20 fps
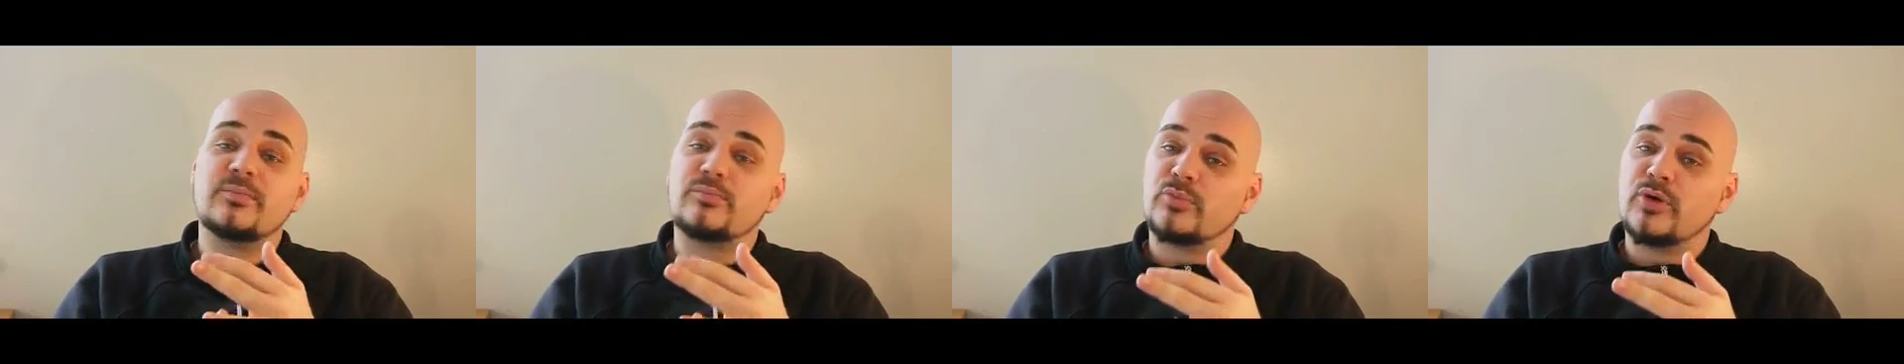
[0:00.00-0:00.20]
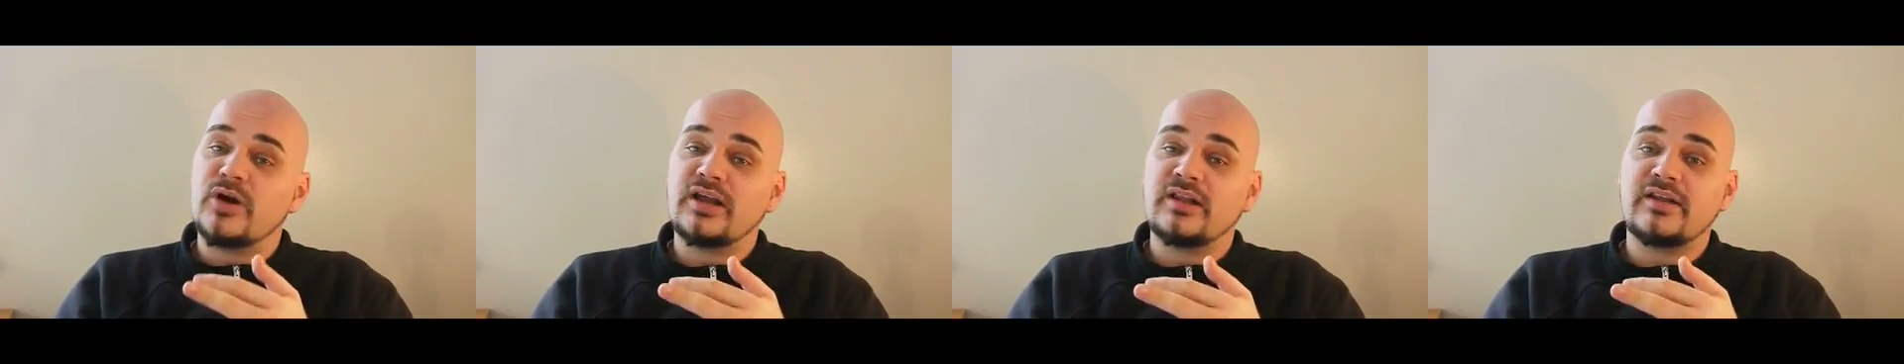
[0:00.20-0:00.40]

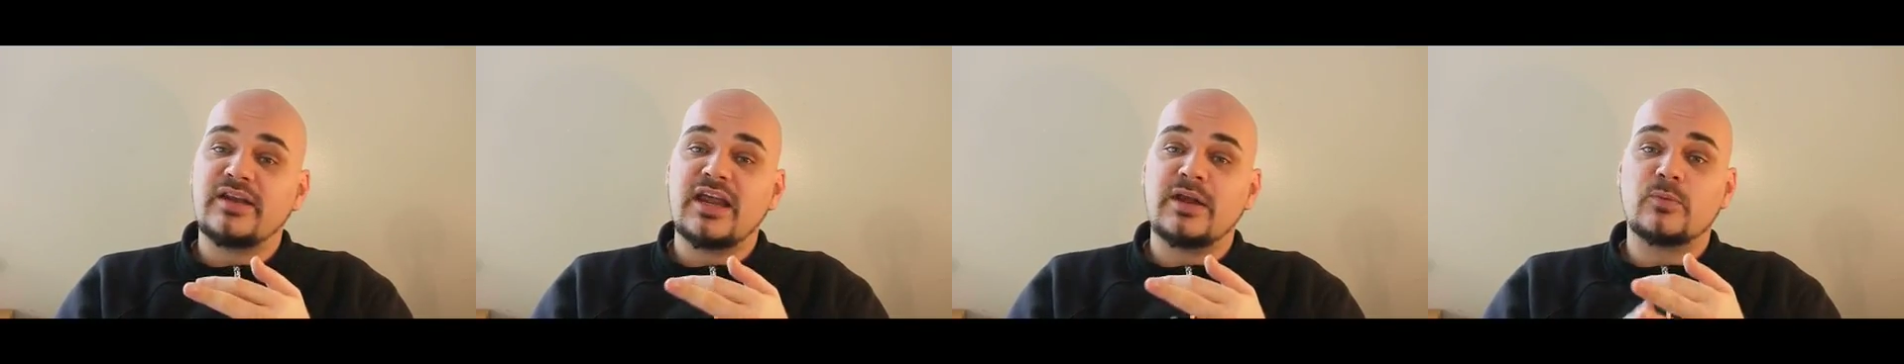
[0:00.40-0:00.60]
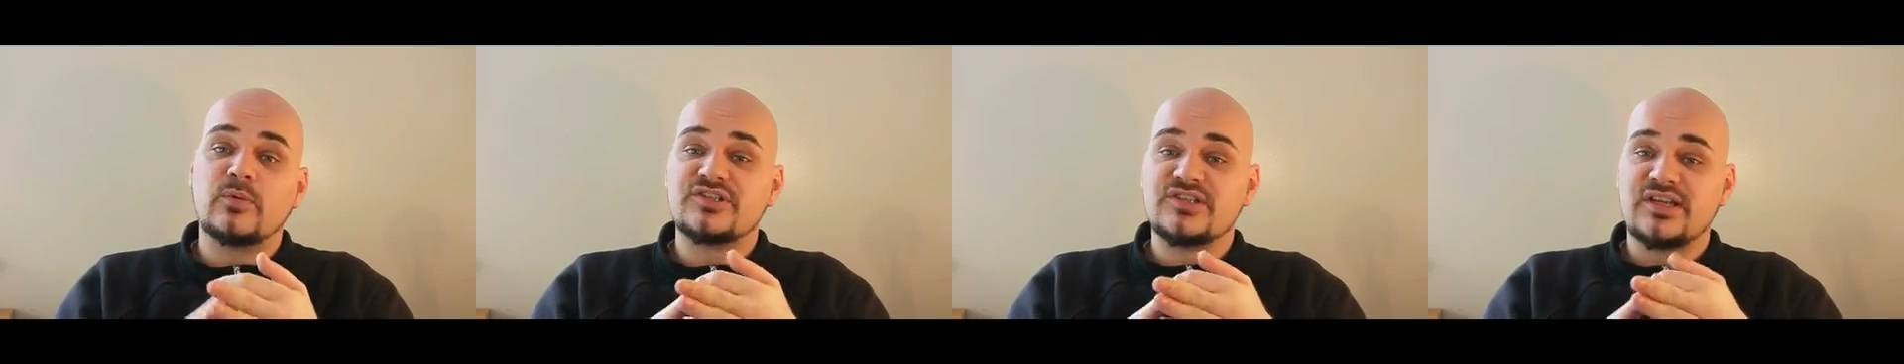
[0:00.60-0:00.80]
Braylon
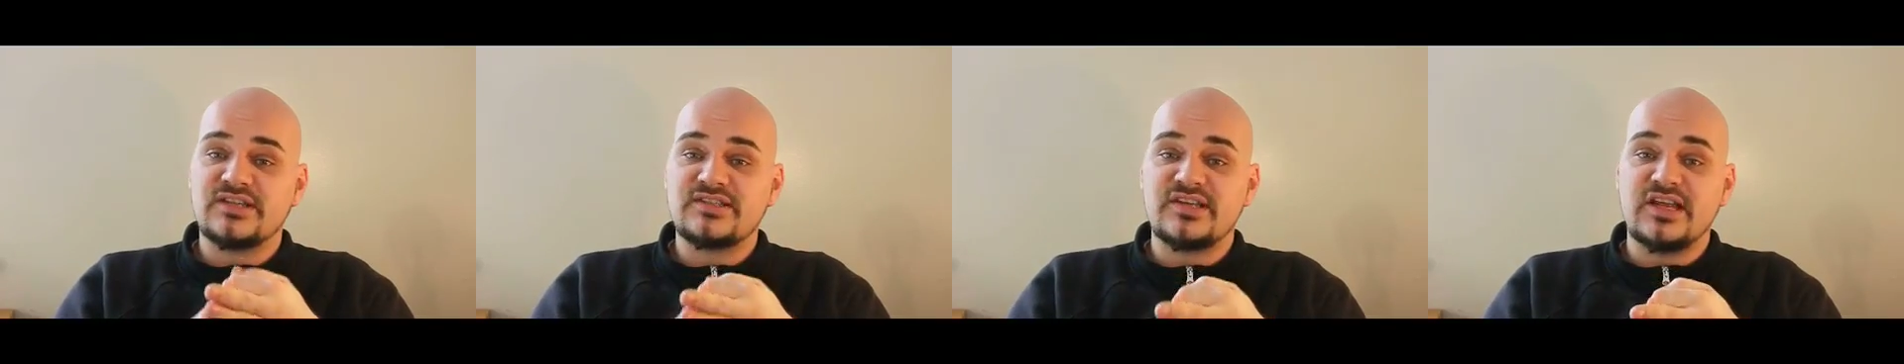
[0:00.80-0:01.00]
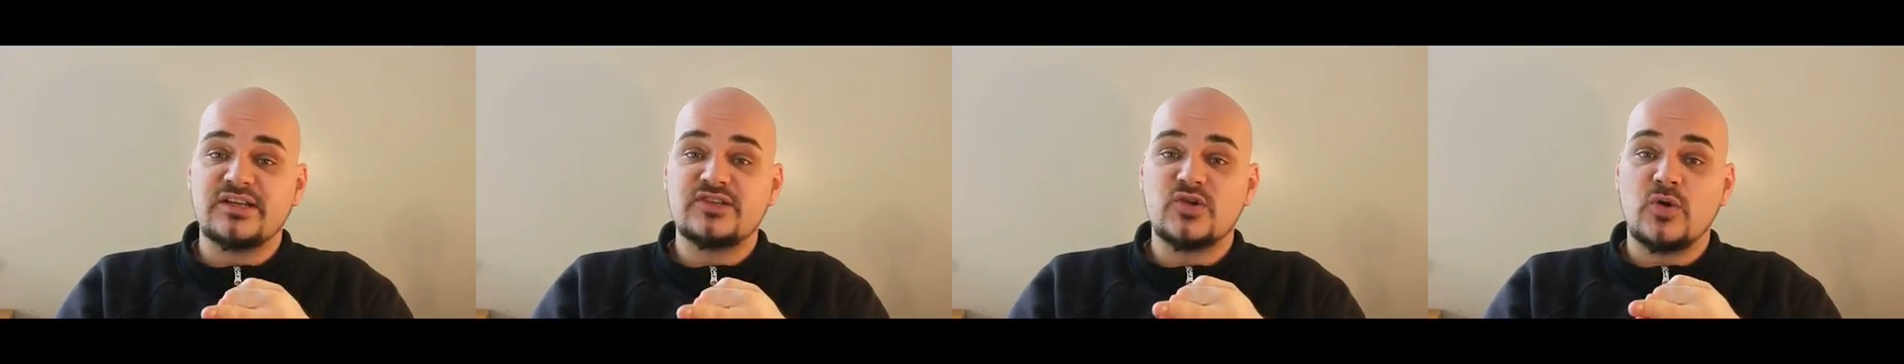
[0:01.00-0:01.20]
Edwards, and
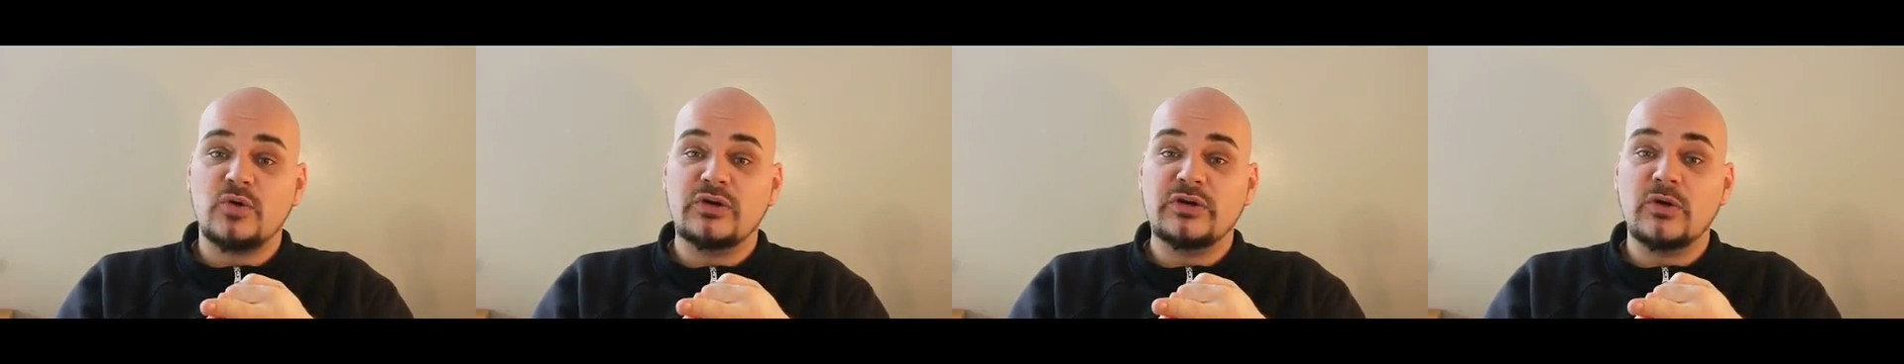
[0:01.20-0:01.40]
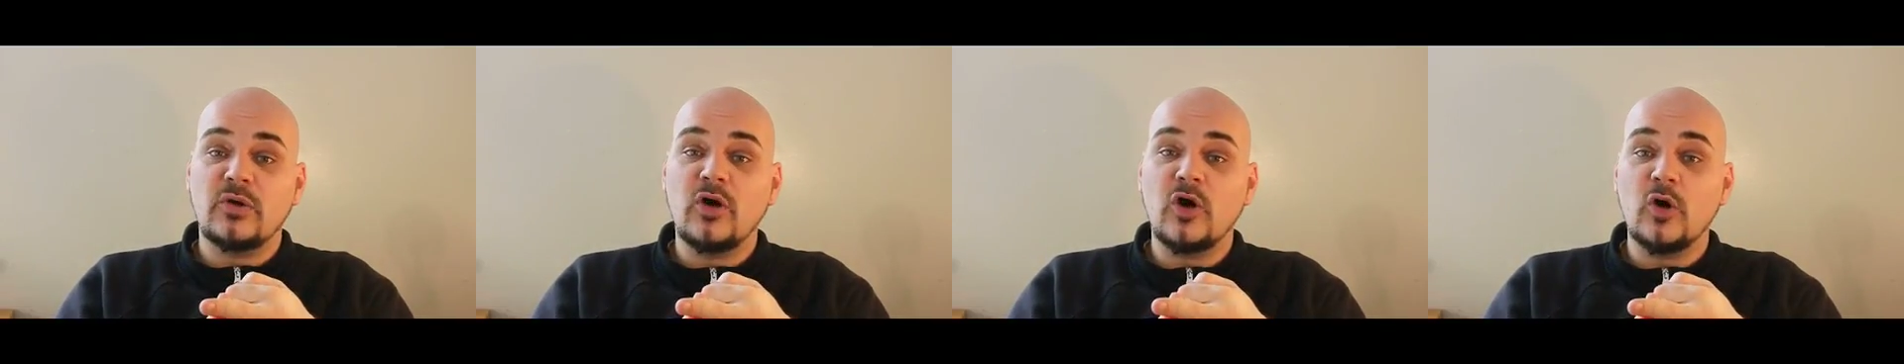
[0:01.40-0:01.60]

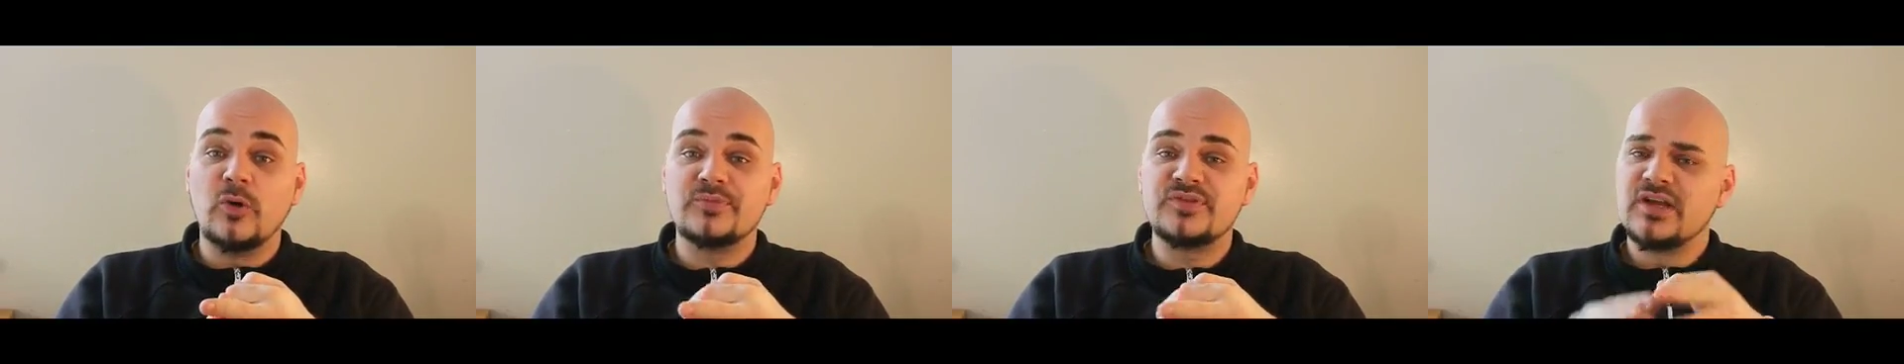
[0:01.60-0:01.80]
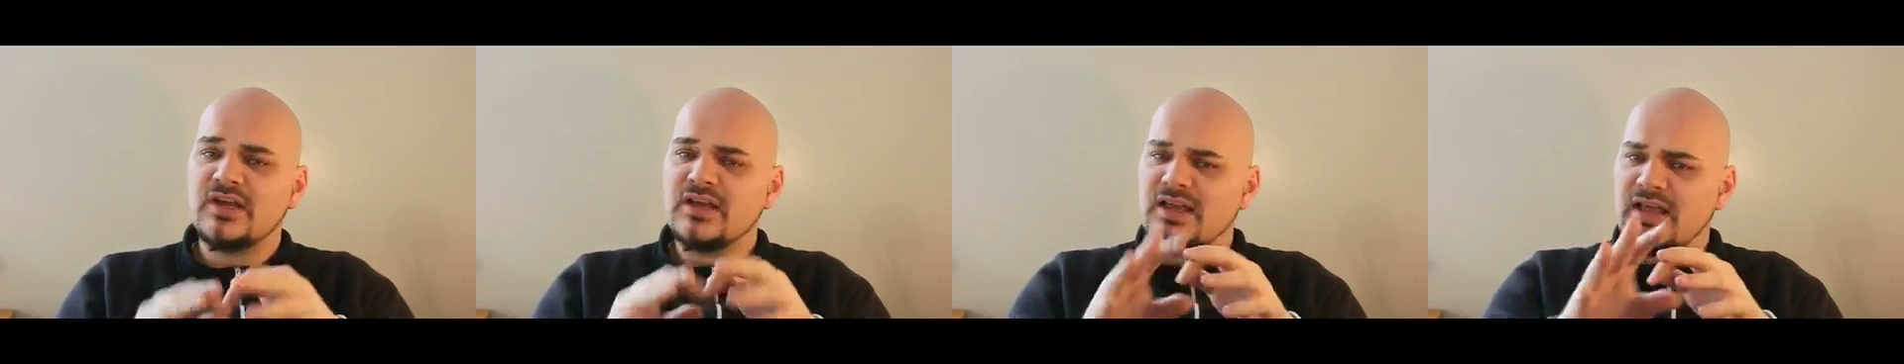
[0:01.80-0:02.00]
Santonio
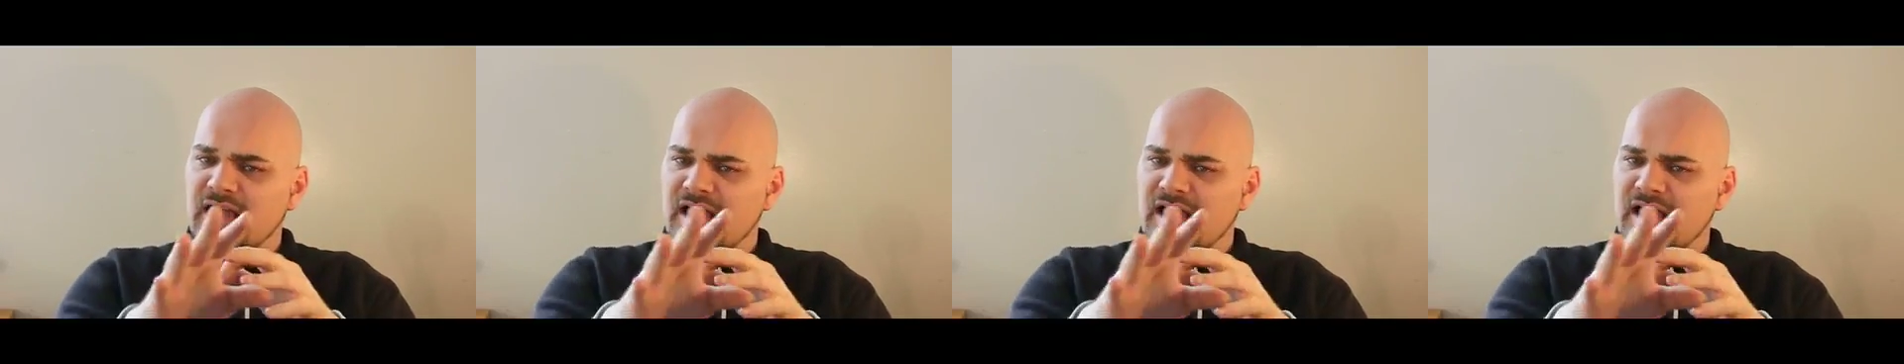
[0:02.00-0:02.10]
Holmes.